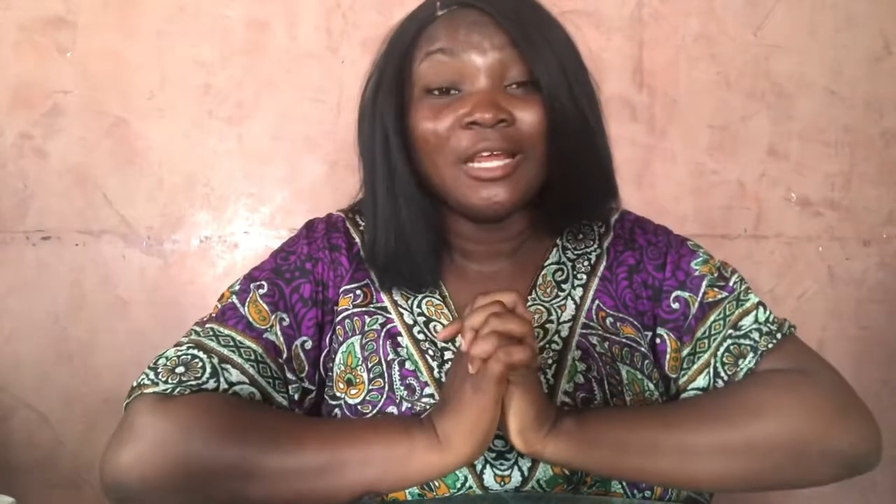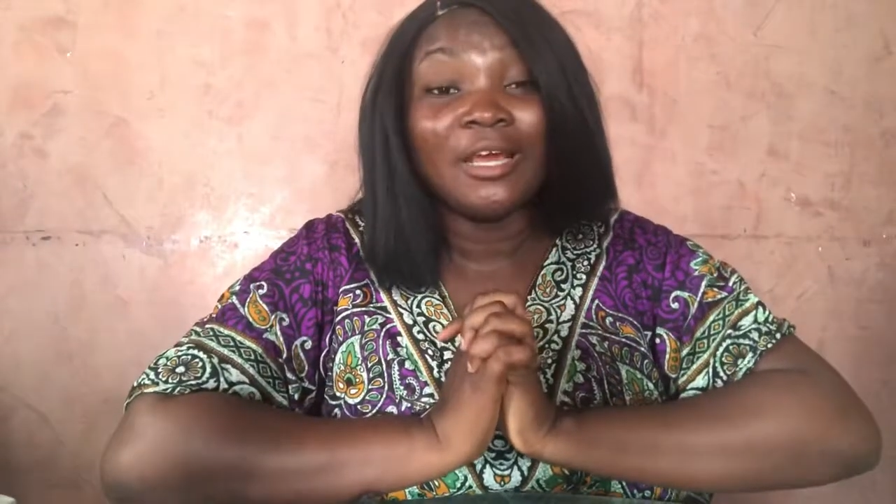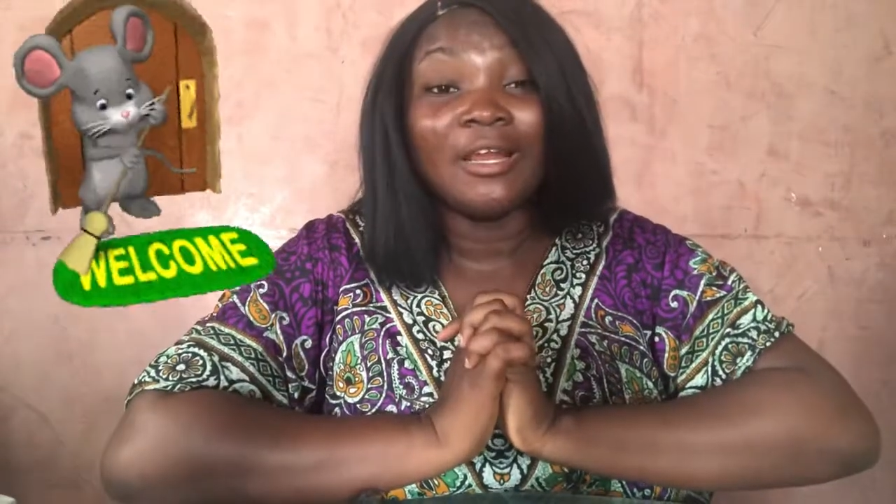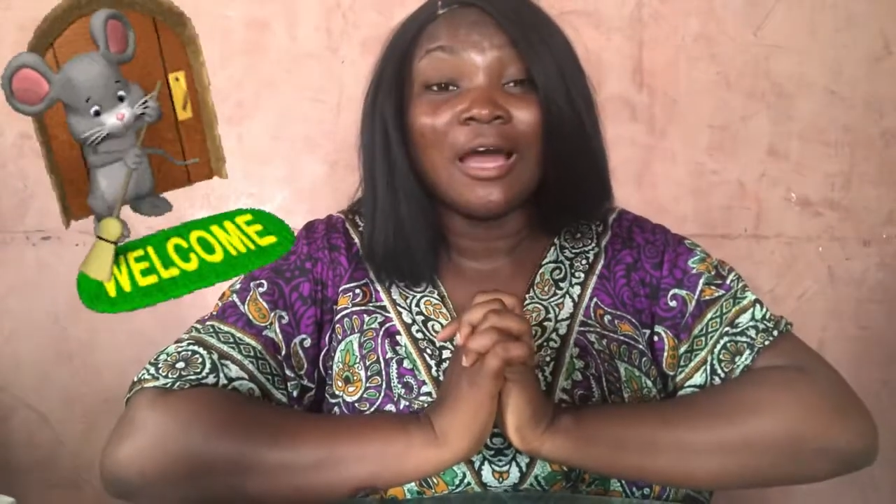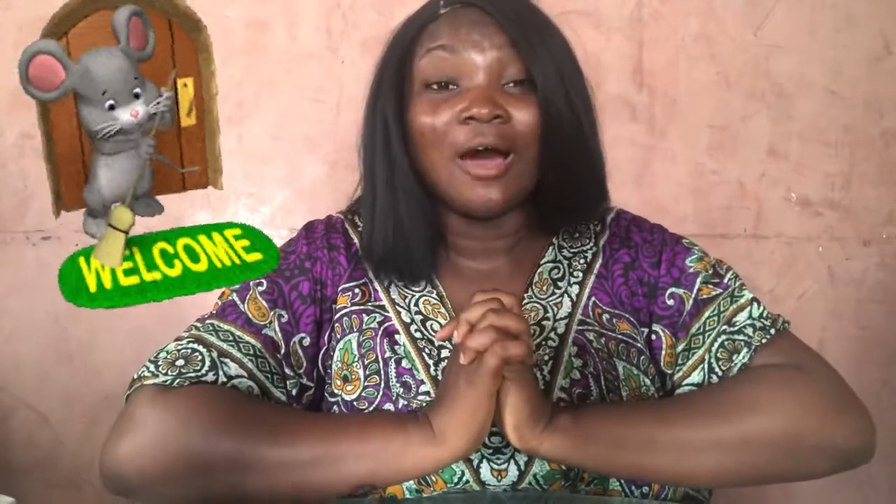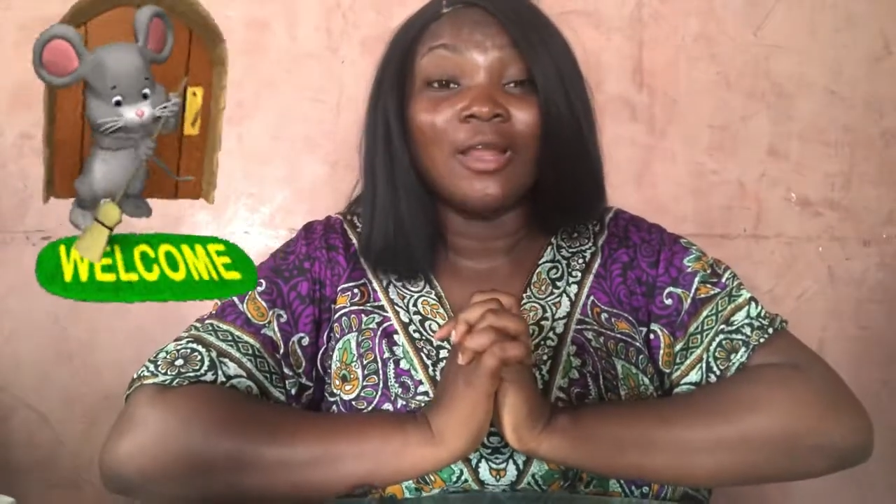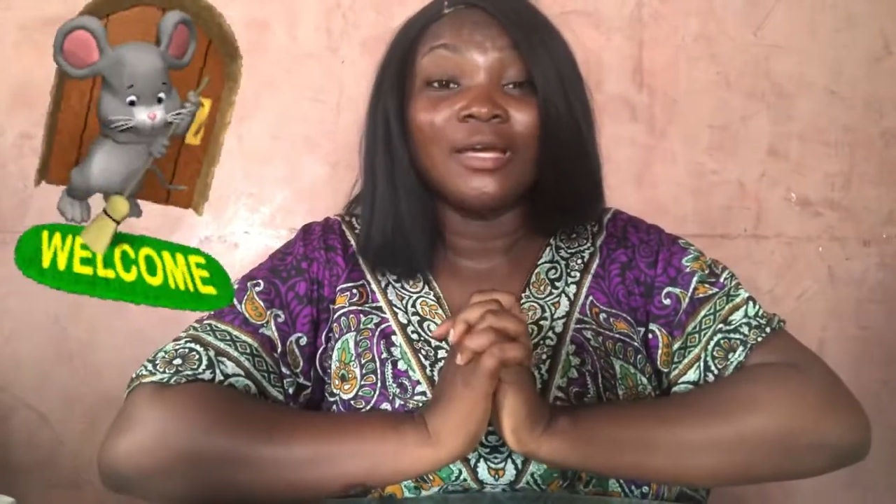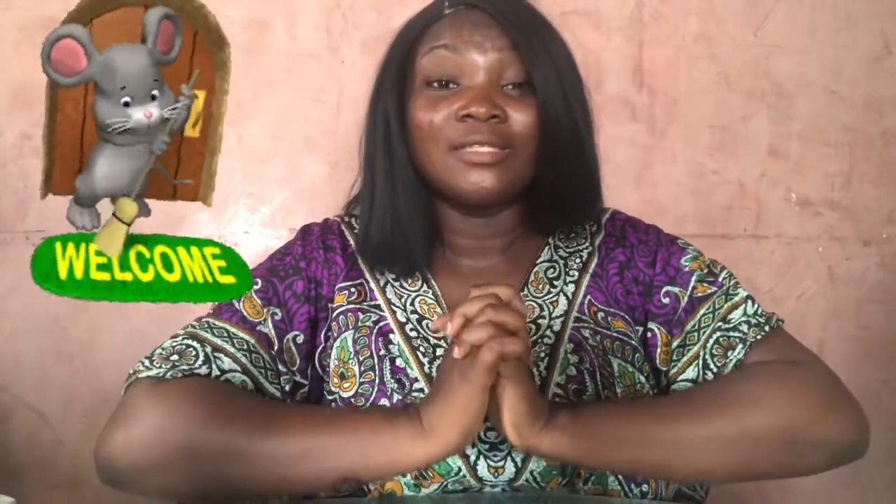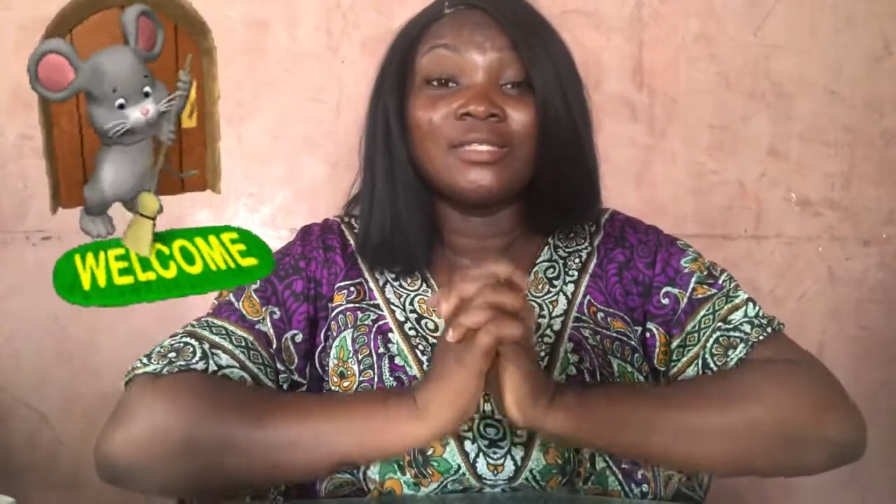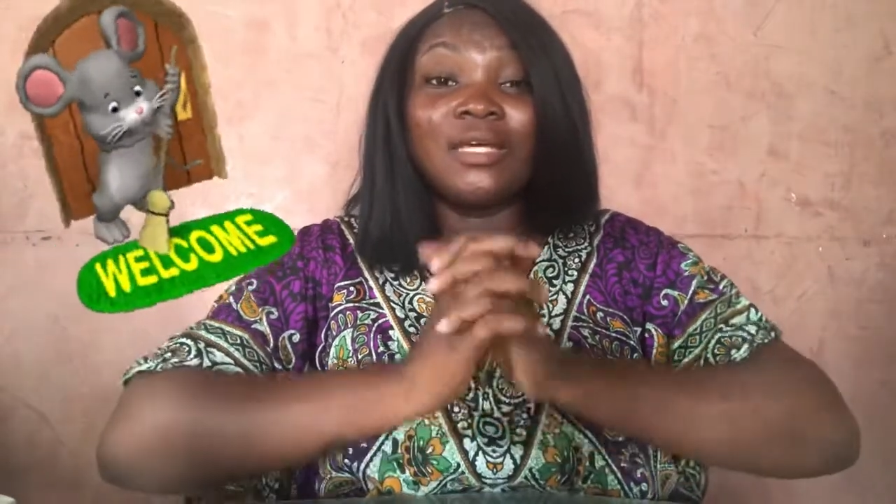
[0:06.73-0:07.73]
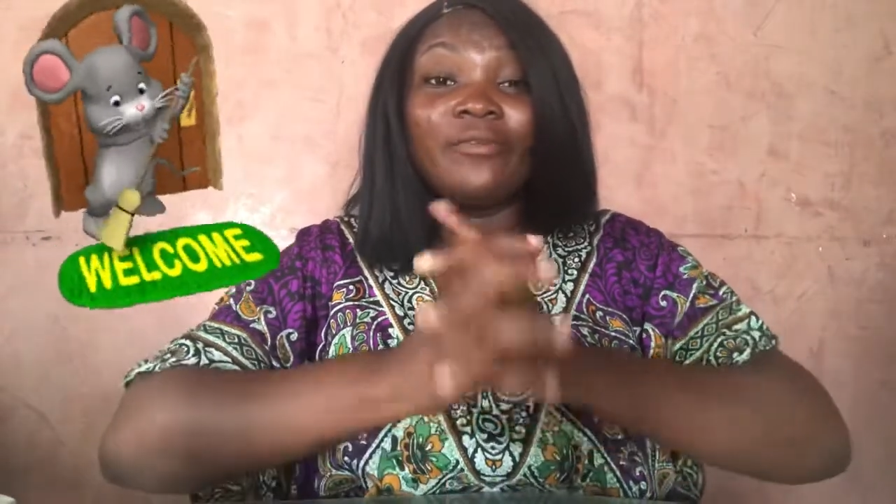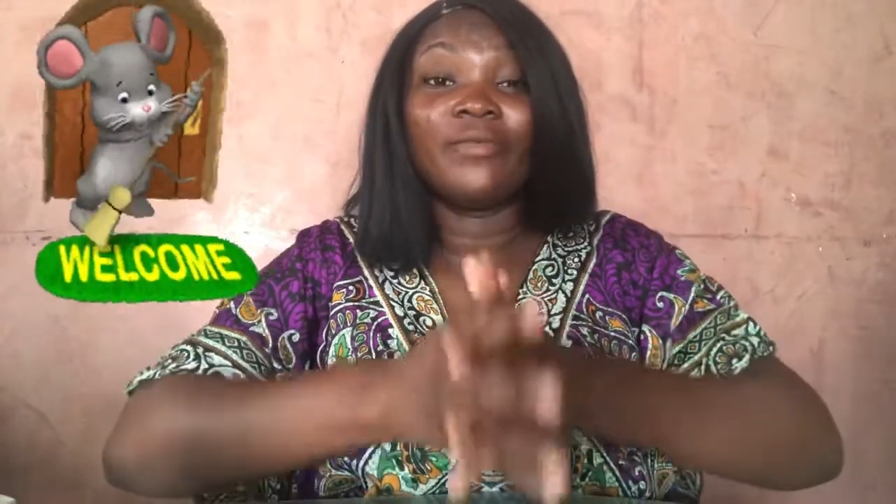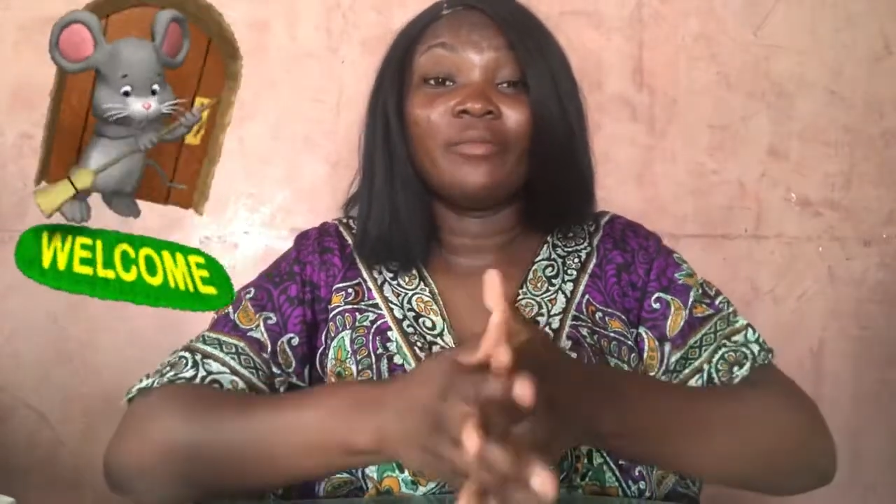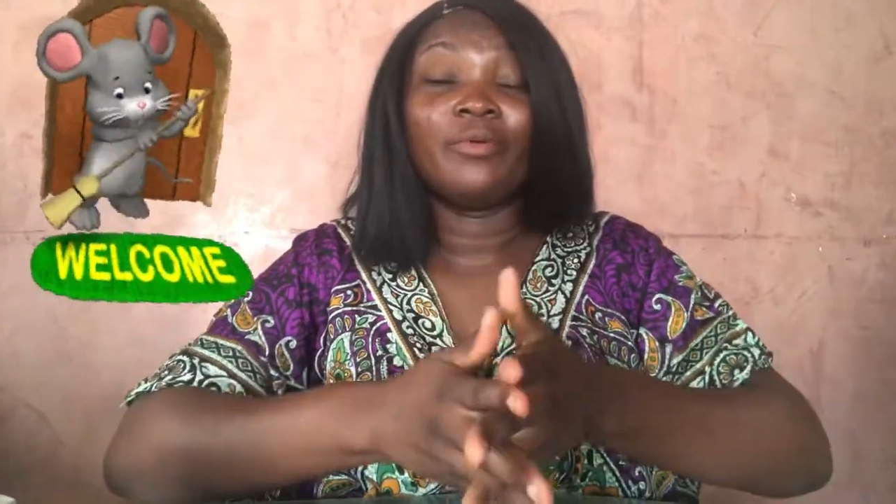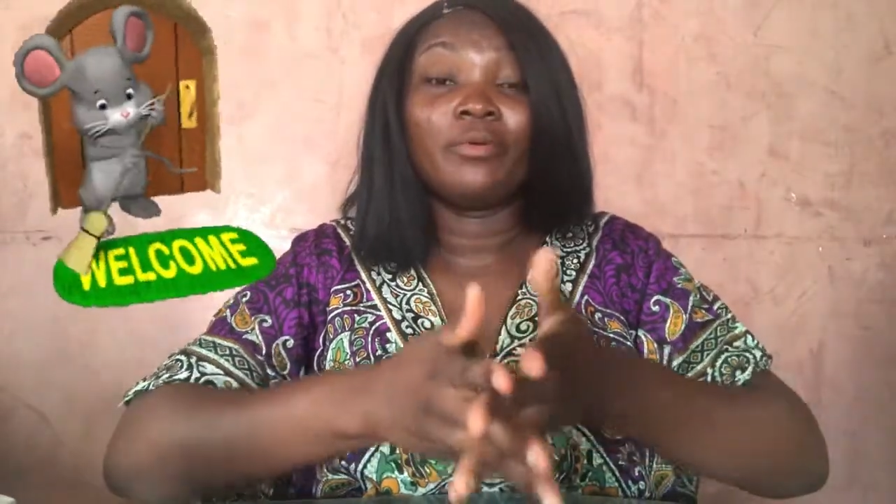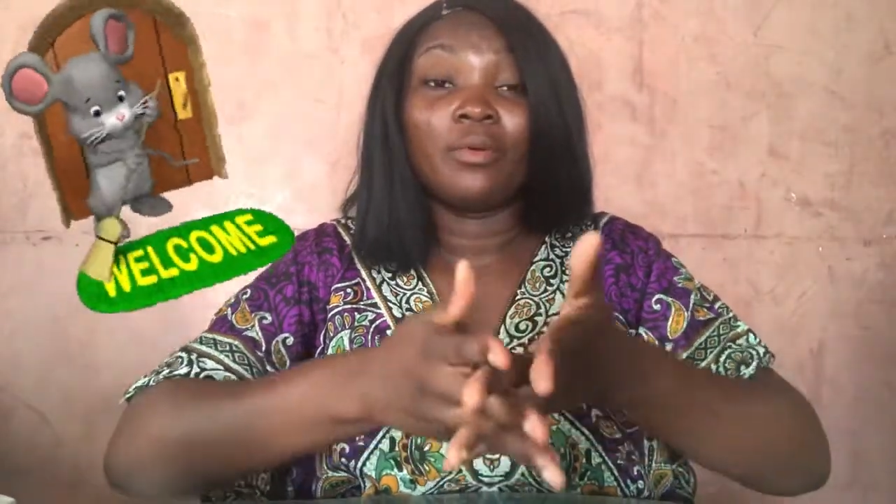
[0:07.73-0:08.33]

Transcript: in i'd like to say a very big